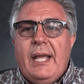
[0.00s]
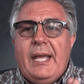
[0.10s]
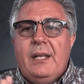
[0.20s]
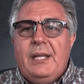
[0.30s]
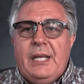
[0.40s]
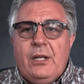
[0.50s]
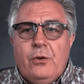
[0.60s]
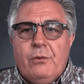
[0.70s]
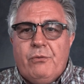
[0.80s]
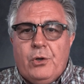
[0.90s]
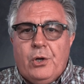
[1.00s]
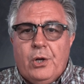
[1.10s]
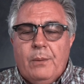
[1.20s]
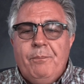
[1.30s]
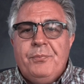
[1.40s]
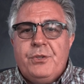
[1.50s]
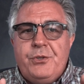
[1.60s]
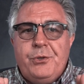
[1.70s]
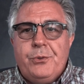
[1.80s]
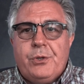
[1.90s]
an interval
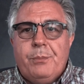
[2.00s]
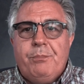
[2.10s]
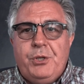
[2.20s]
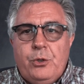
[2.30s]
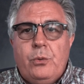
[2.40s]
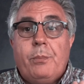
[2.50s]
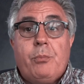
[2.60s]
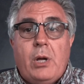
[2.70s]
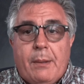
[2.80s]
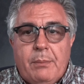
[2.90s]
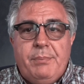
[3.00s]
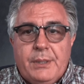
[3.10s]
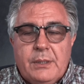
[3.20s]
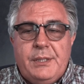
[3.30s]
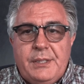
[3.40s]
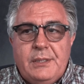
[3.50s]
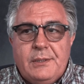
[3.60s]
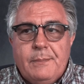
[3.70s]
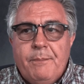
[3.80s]
to compute probabilities.